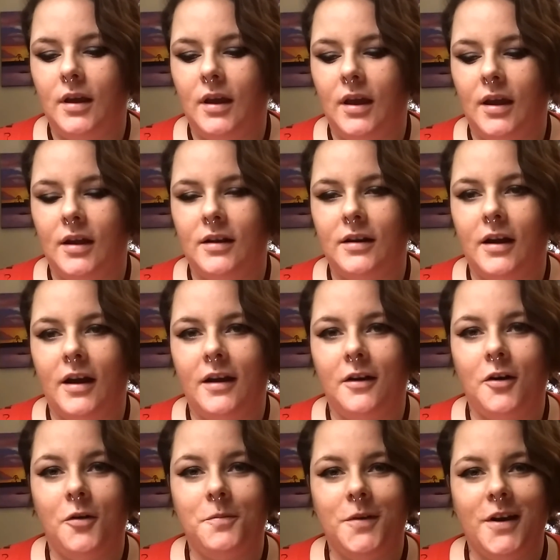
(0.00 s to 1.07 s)
And I
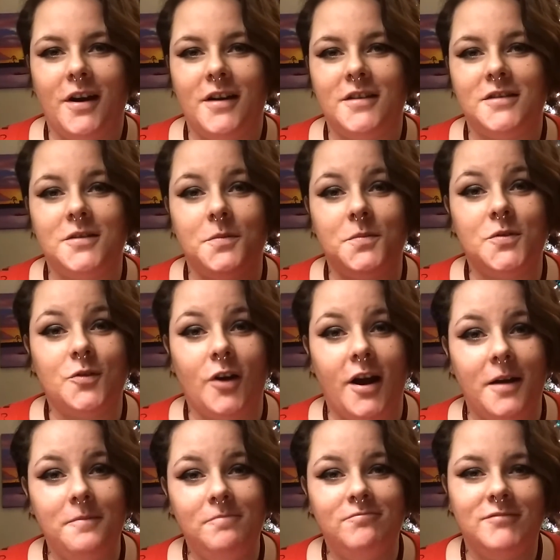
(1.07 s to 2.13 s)
hope you guys
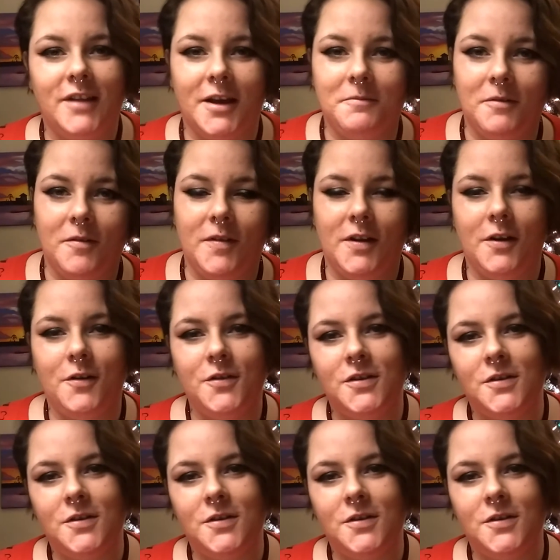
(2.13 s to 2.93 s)
subscribe, like my video,